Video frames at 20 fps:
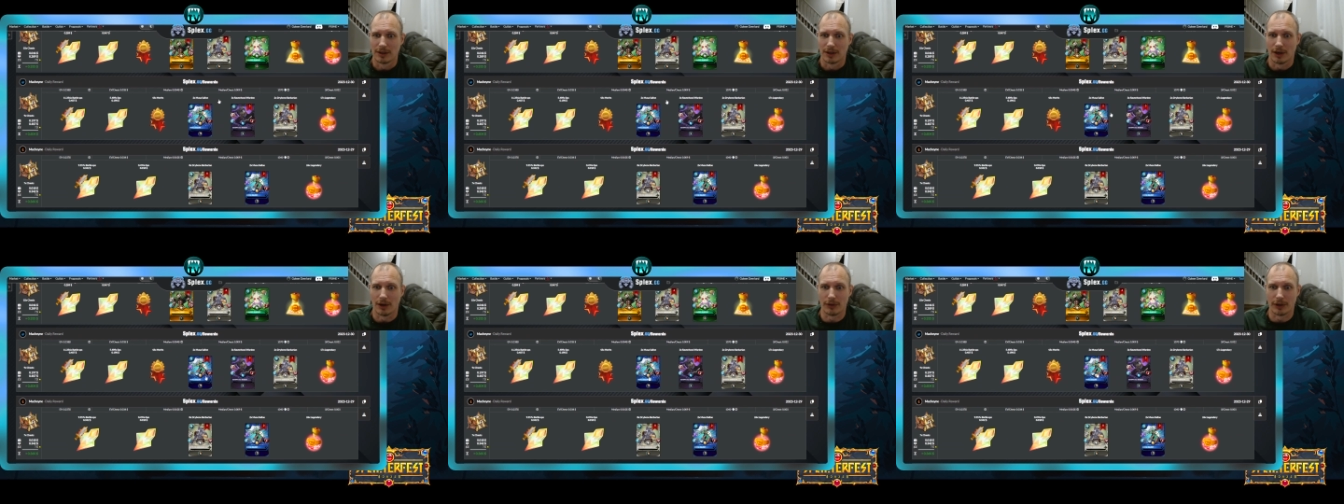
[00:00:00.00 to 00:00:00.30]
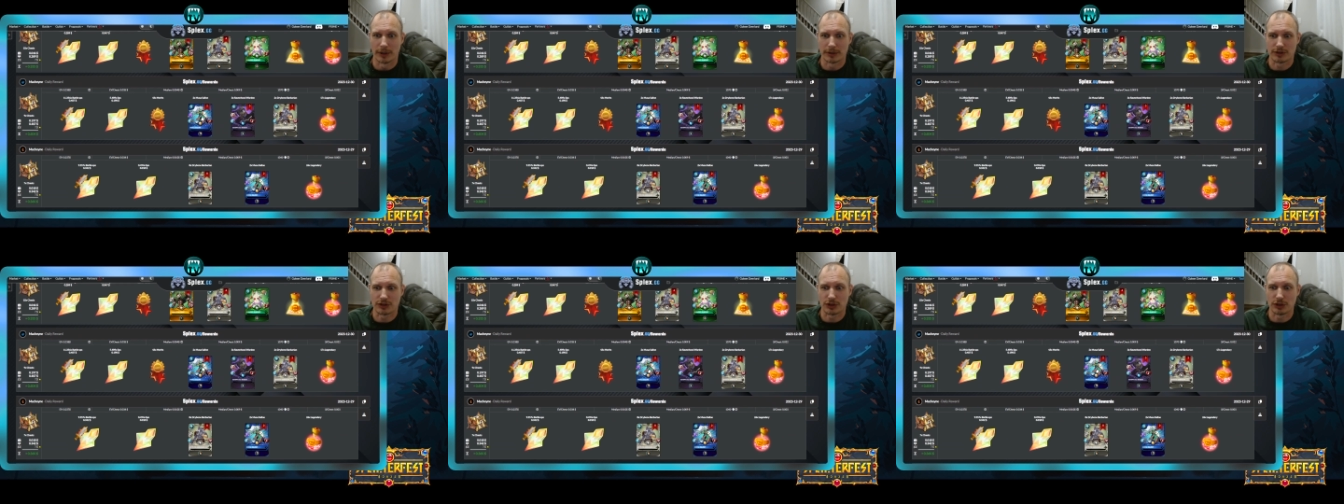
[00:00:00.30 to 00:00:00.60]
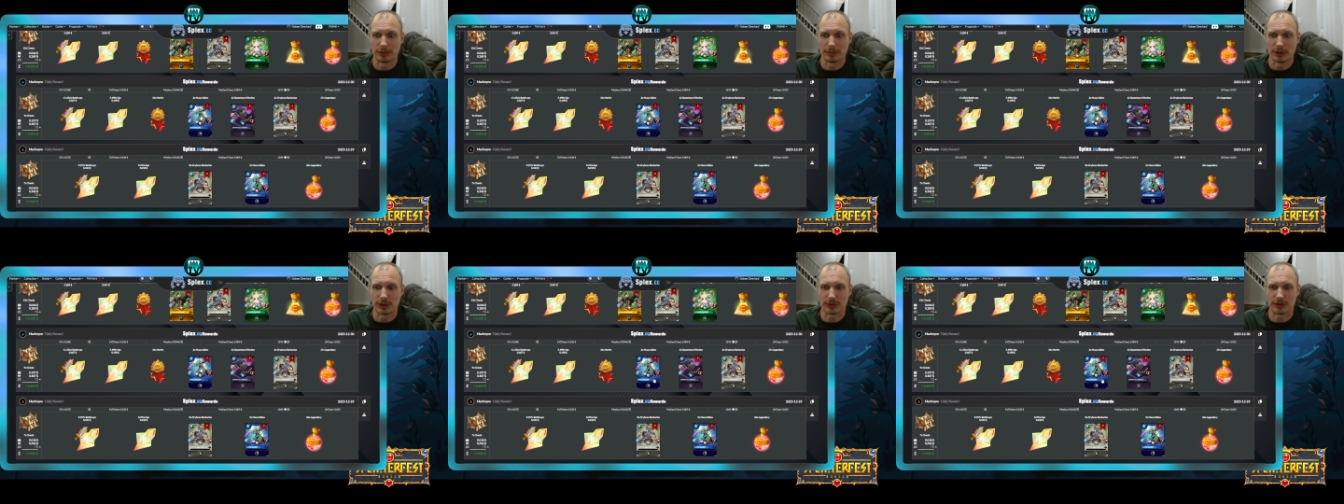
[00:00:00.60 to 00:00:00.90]
Oh, there's
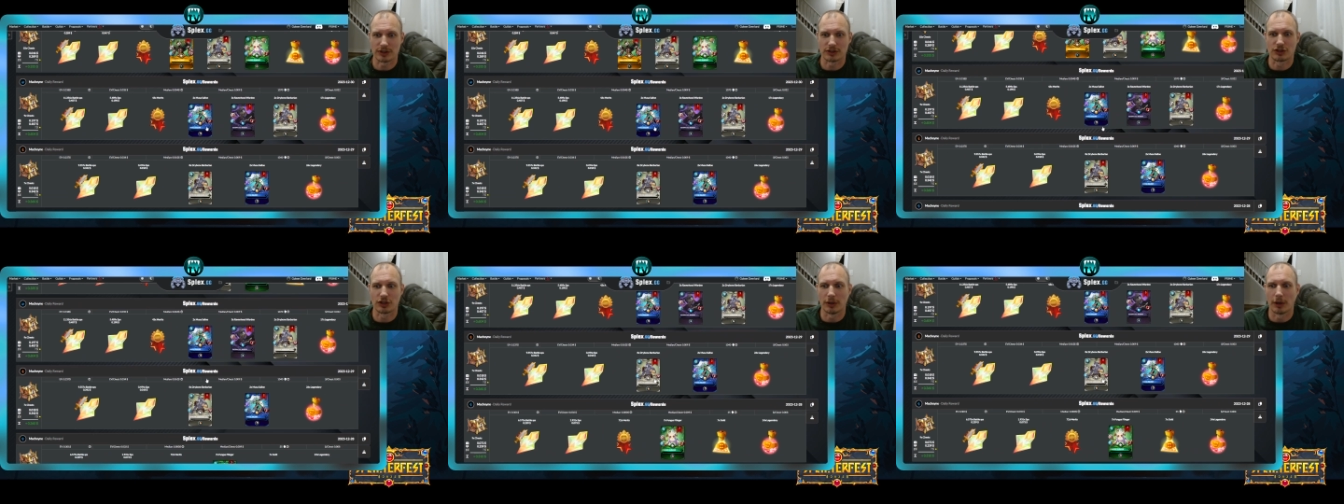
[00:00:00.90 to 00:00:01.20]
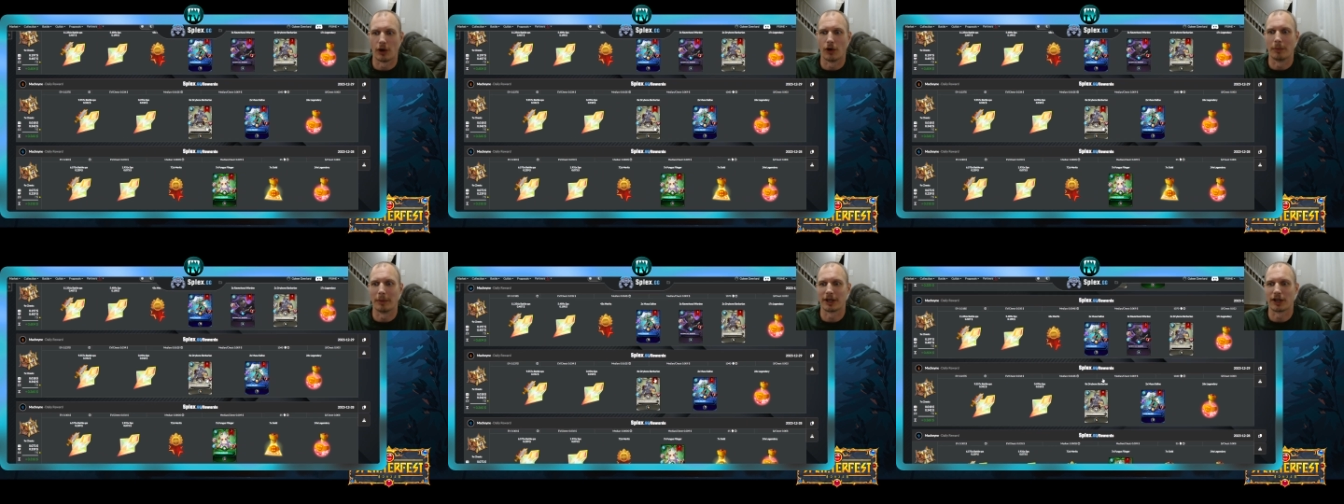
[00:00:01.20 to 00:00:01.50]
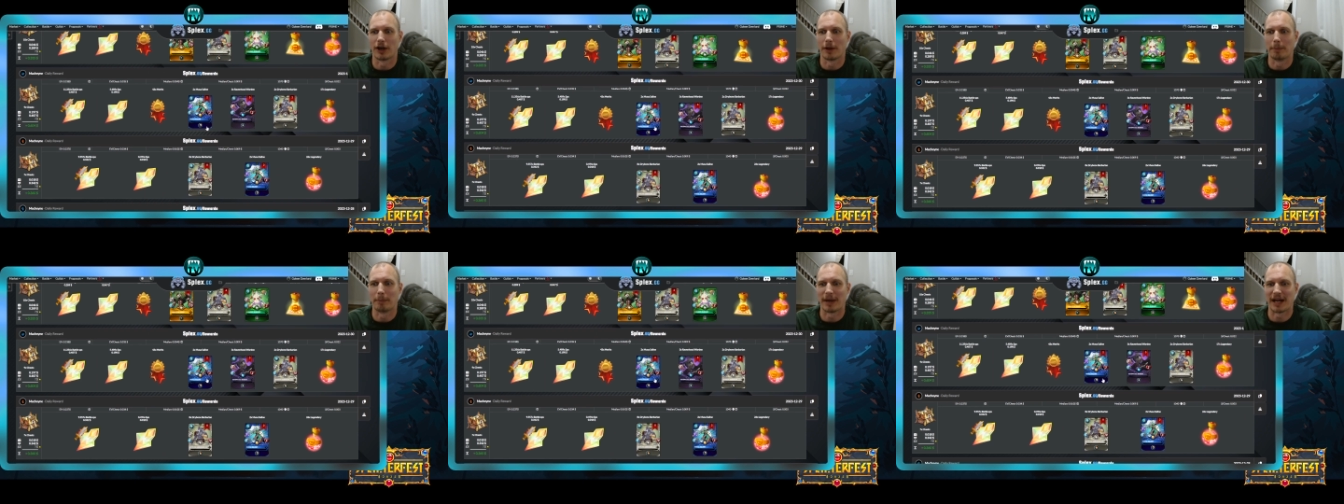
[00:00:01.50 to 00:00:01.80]
two Musas. too. Oh, my
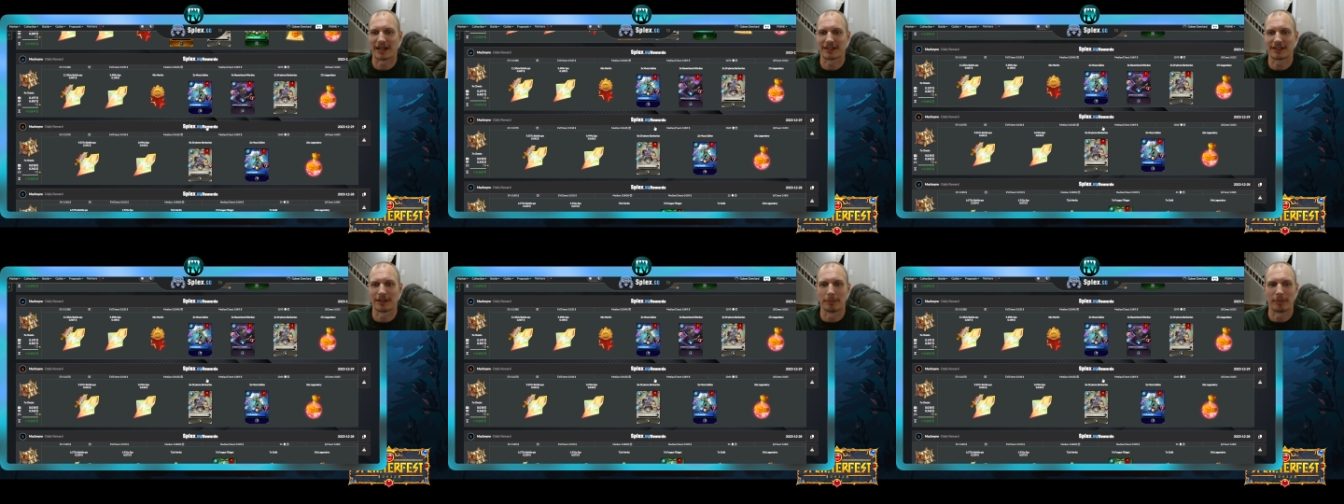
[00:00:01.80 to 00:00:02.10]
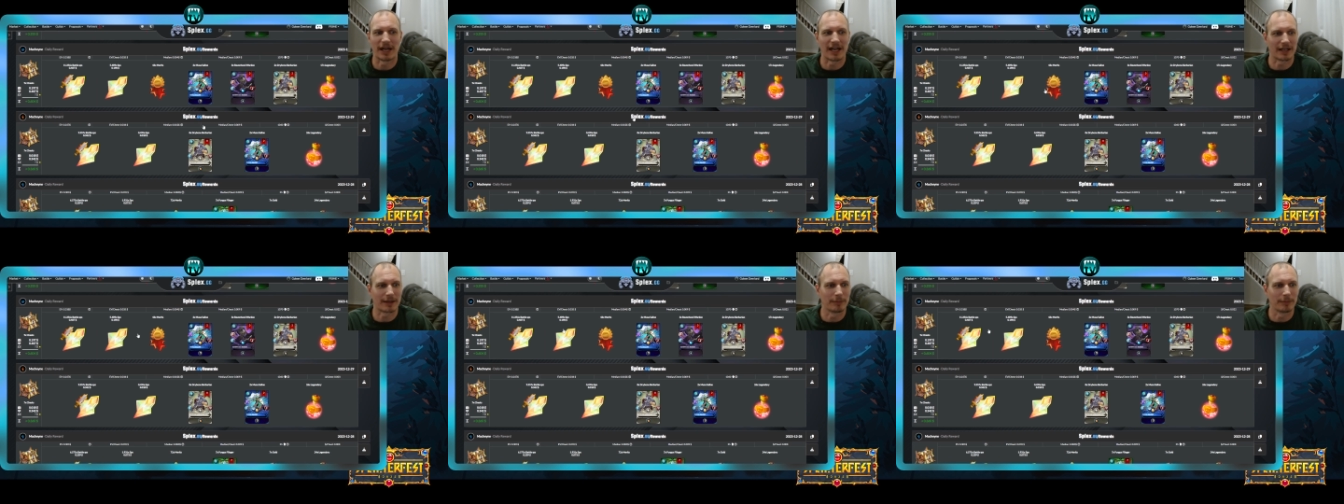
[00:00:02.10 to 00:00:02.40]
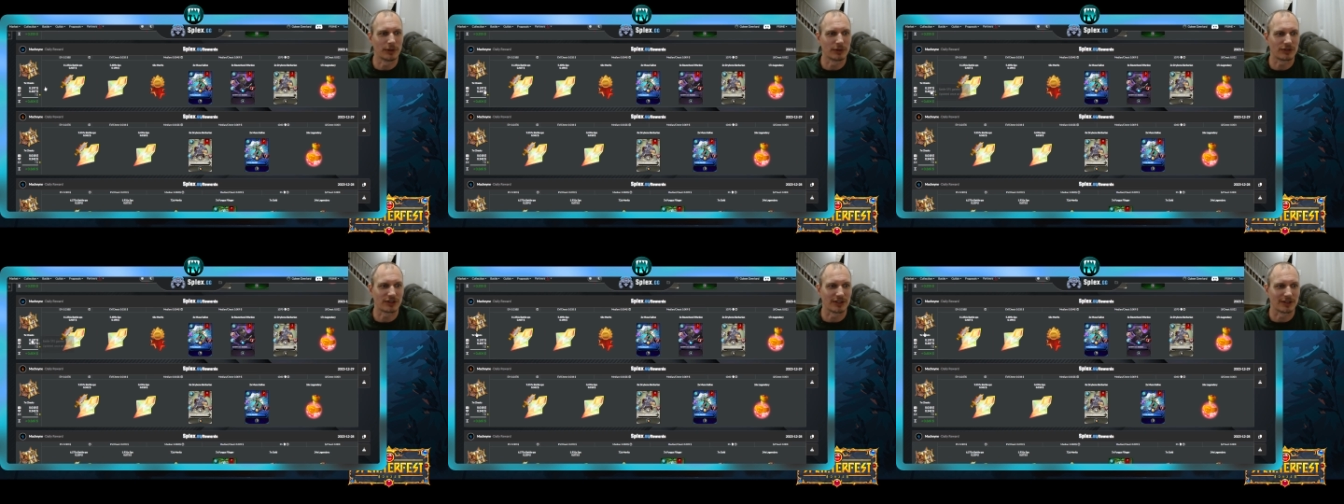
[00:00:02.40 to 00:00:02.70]
God, back-to-back
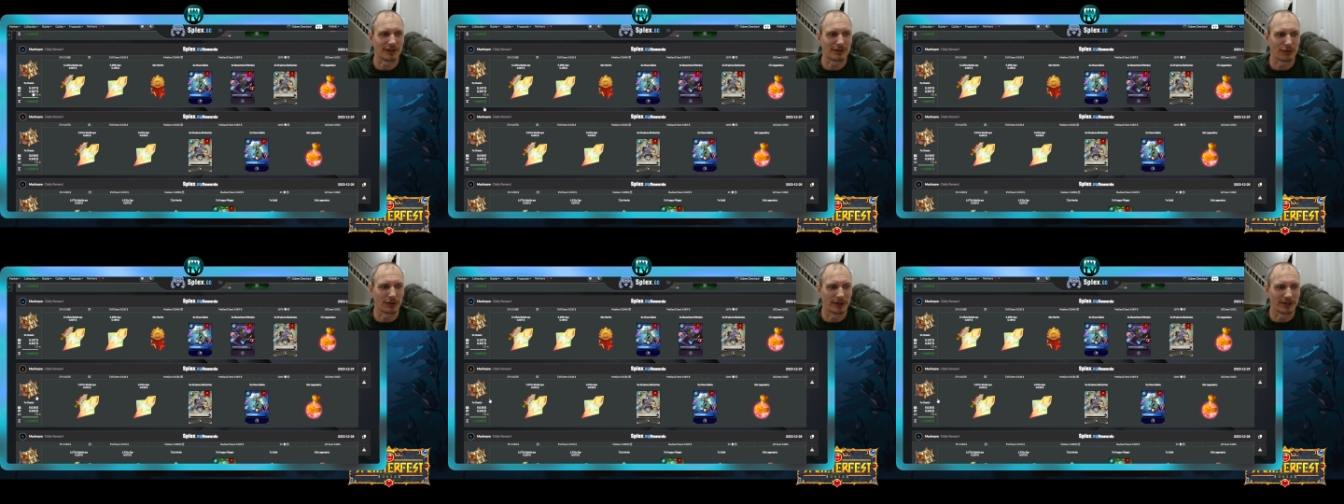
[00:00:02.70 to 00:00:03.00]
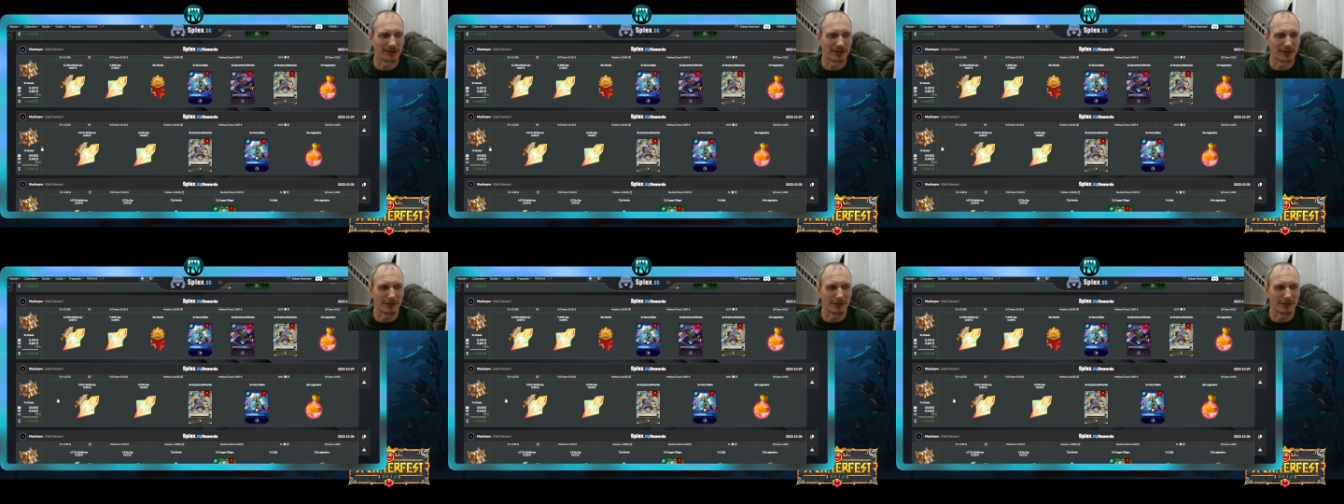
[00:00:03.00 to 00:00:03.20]
-back for this,